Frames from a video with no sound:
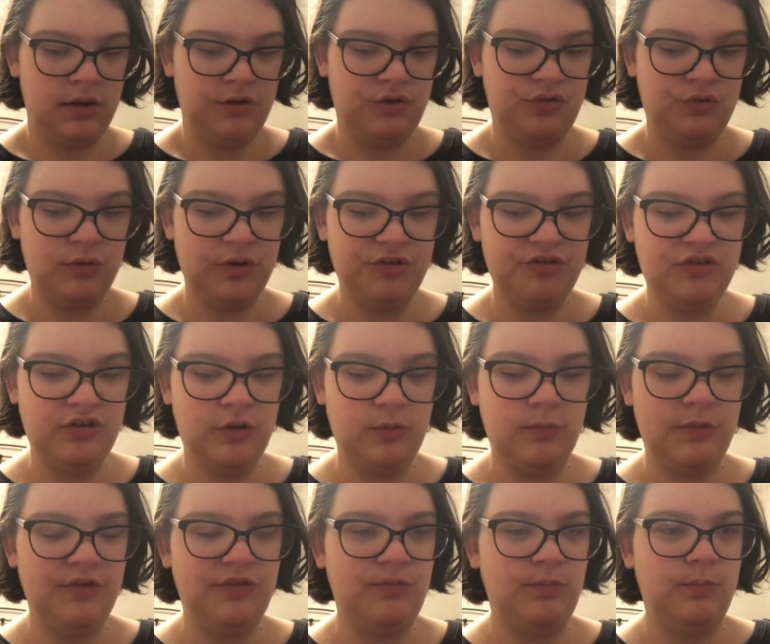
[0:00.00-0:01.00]
Trisha
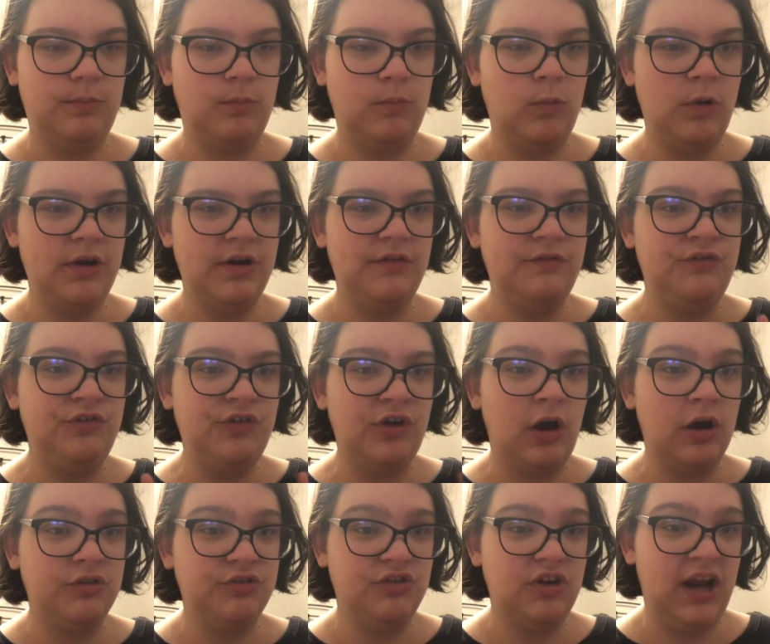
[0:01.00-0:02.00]
was one of
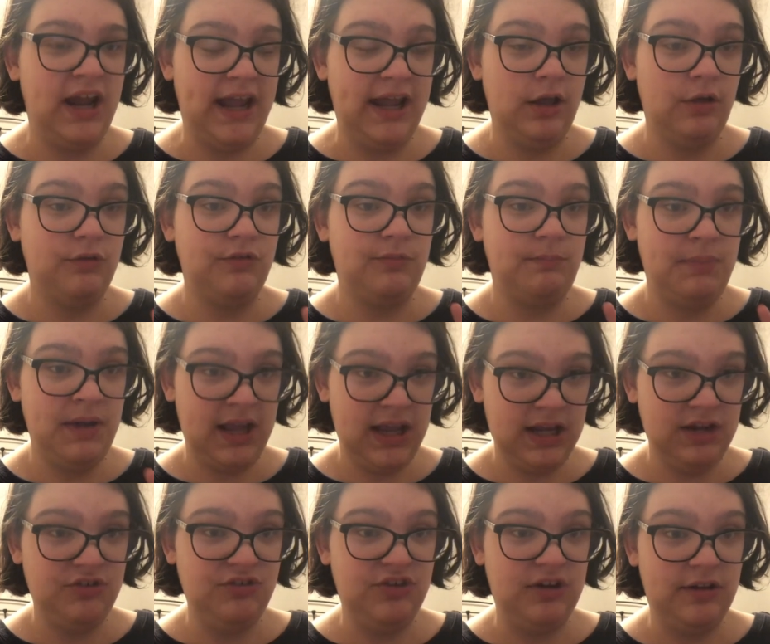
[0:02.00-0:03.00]
Dr. Hale's
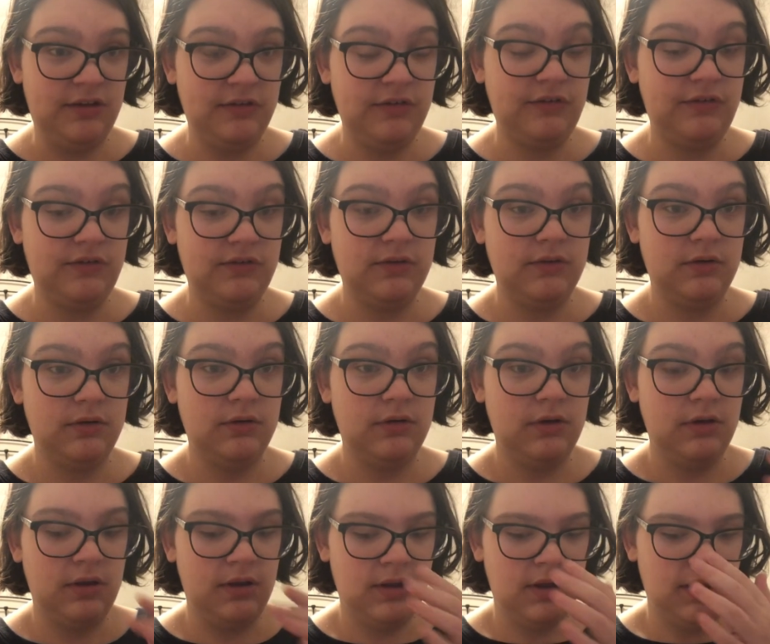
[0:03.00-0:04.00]
patients.
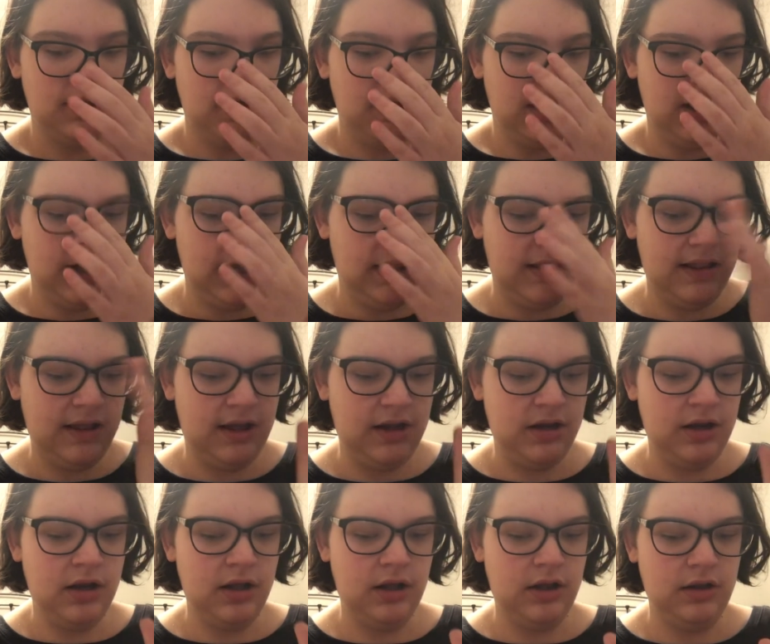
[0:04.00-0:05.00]
And
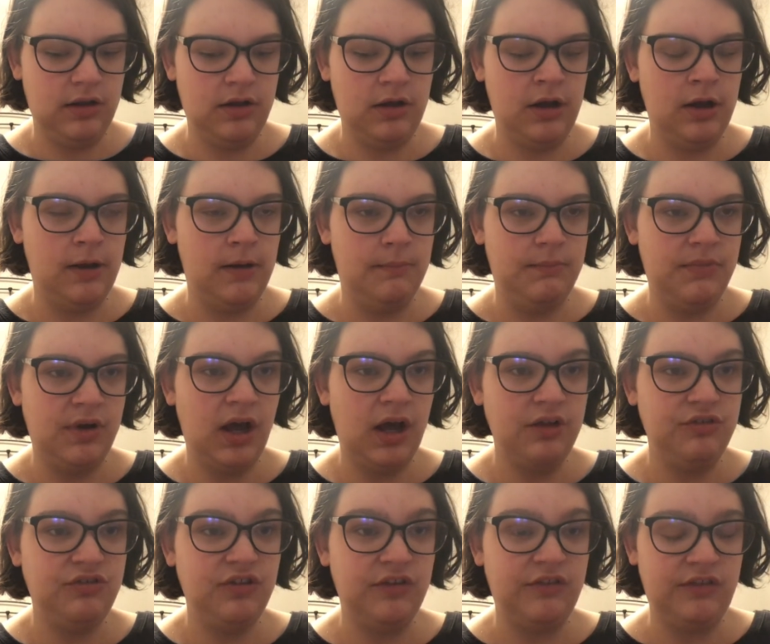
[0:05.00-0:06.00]
that
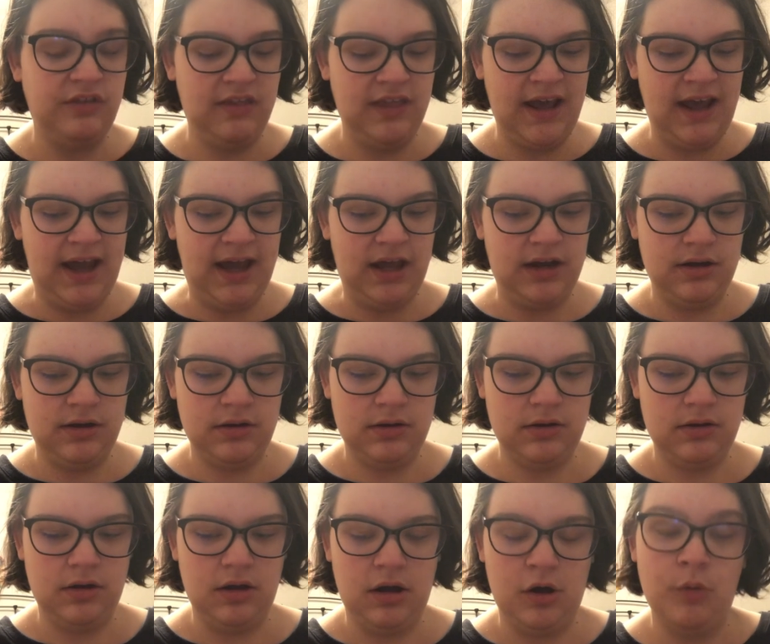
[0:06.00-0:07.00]
not just that.
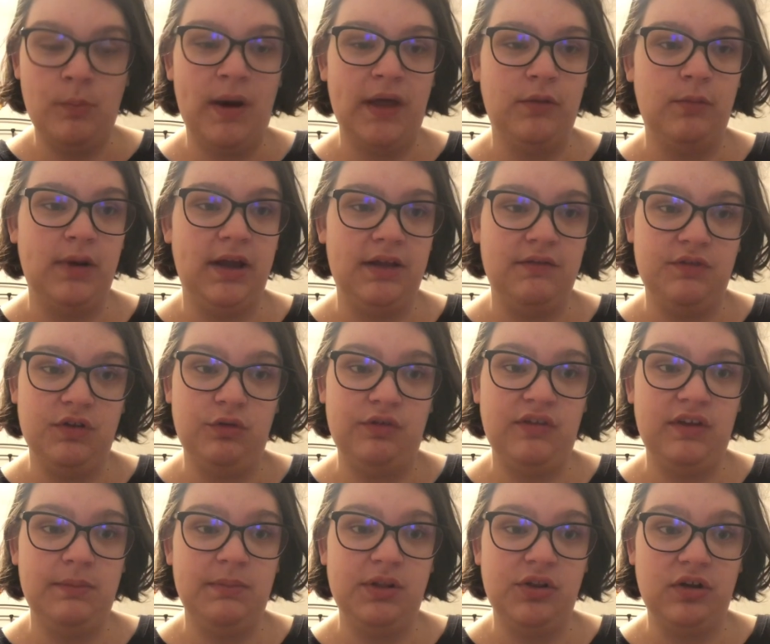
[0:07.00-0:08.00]
Oh, by the way, if you
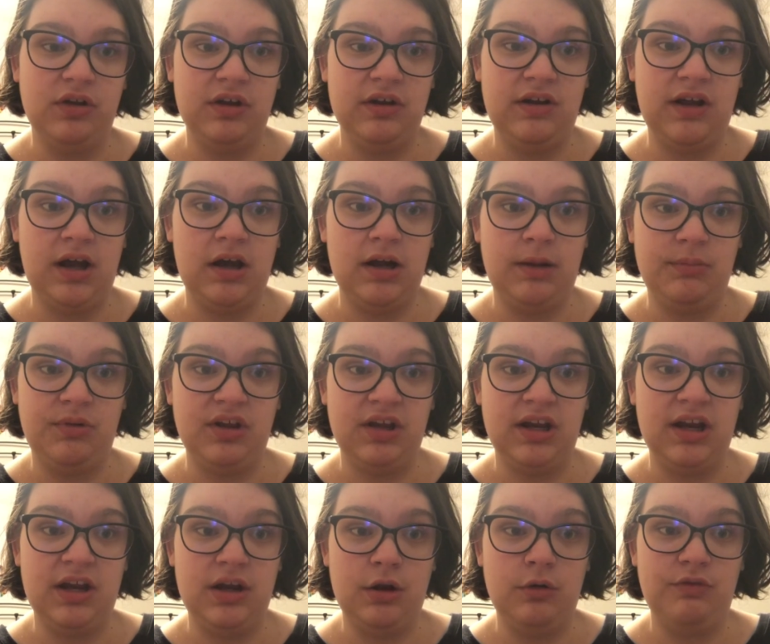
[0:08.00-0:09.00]
see me looking down, I'm
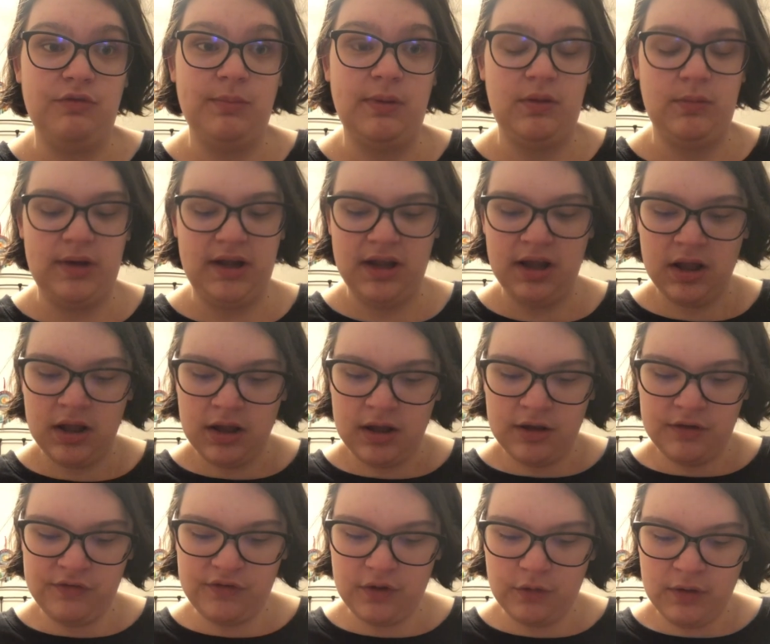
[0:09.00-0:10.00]
looking at notes, by the way.
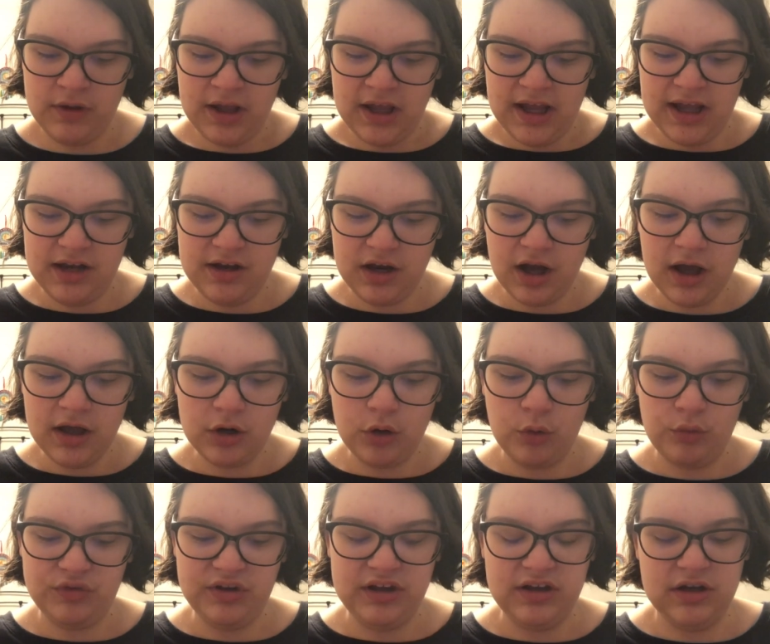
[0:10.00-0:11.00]
So, and not
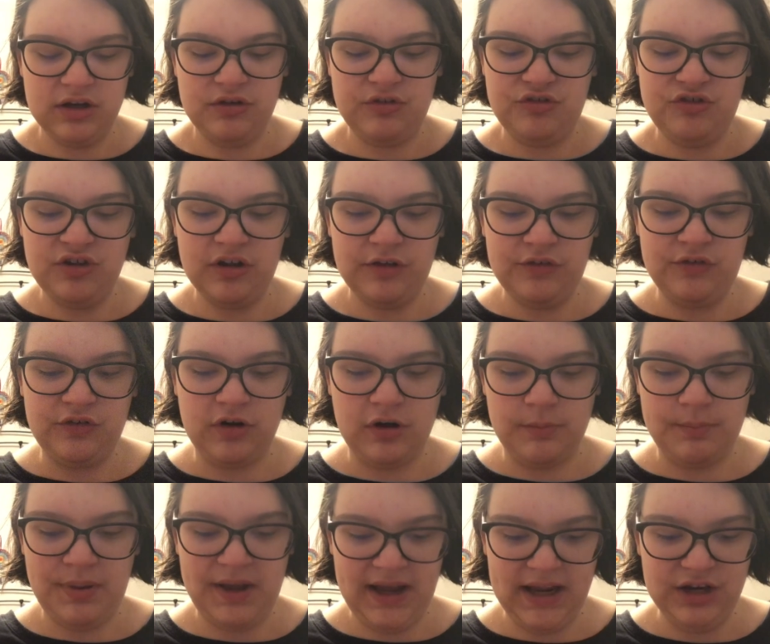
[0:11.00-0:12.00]
only just her
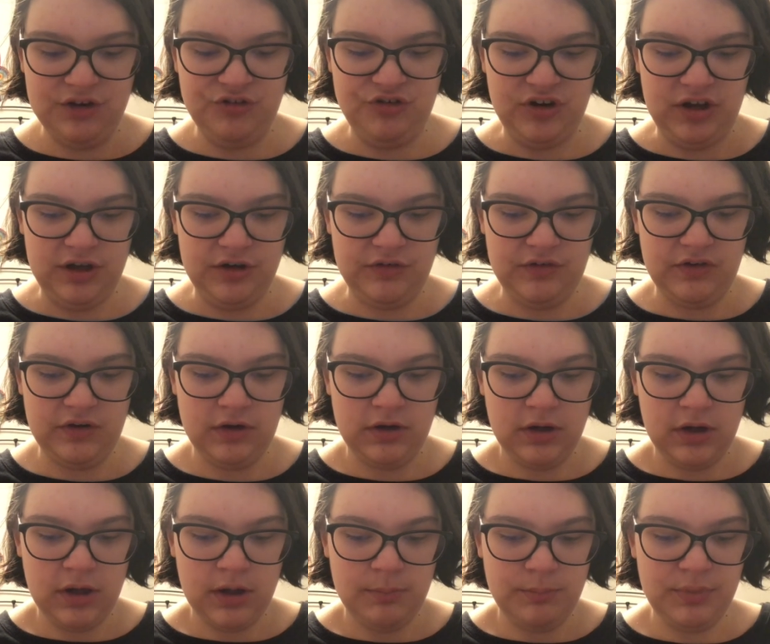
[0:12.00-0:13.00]
patient,
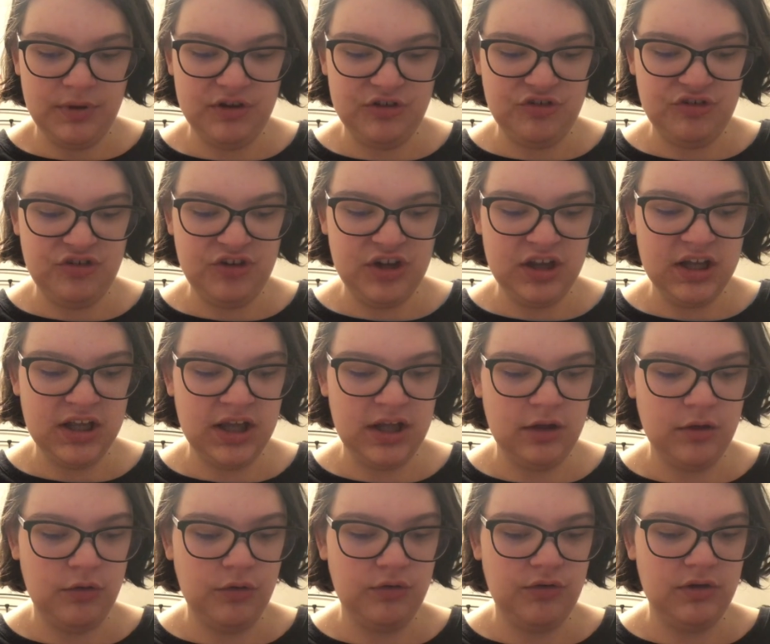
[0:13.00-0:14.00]
but she
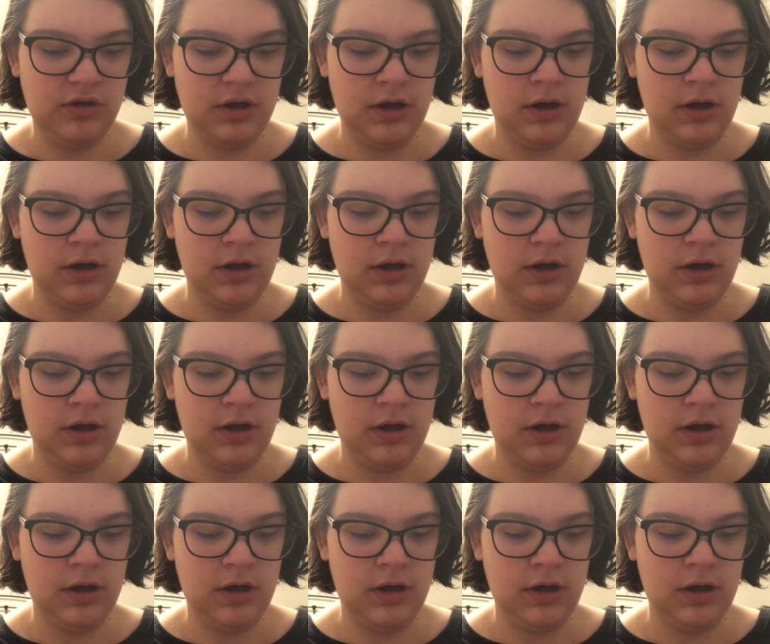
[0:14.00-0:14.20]
killed